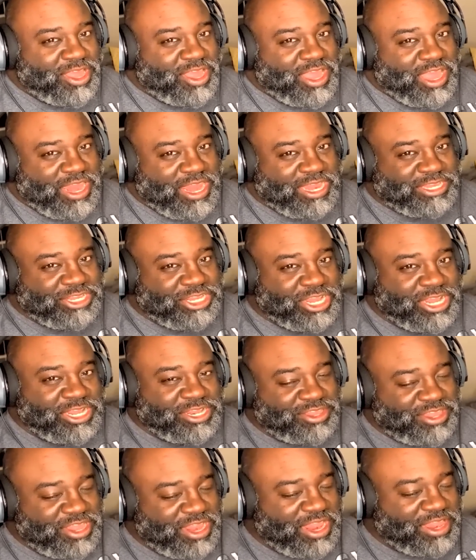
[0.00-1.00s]
and a judge
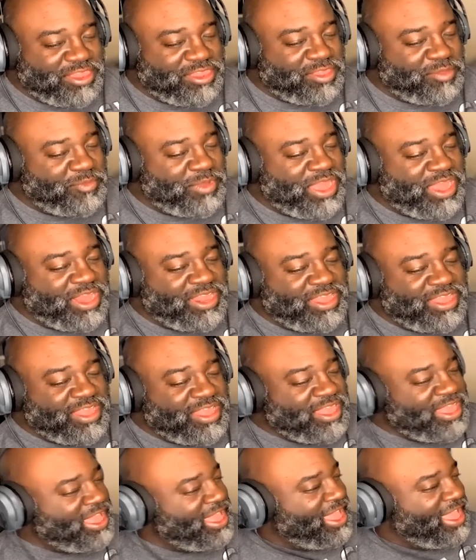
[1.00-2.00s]
said that to somebody,
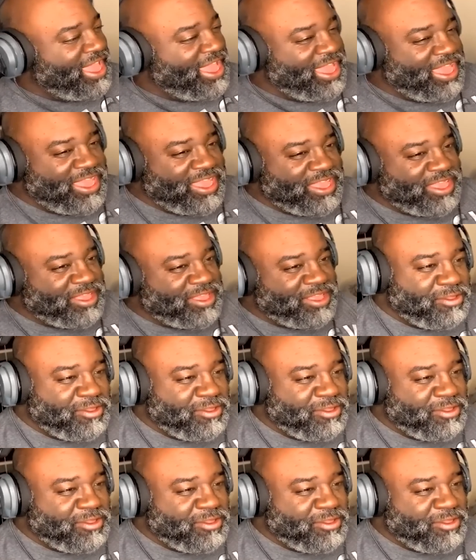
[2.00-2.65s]
hey,